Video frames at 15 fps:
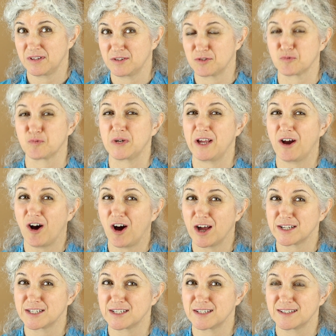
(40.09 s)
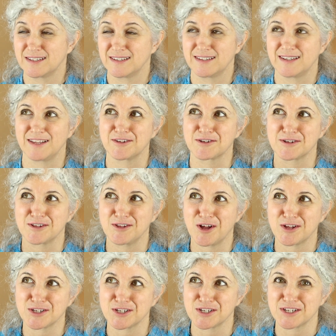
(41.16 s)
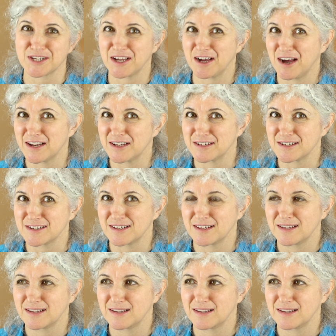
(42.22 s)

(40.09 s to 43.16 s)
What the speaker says: It's really hot and there's lots of cicadas.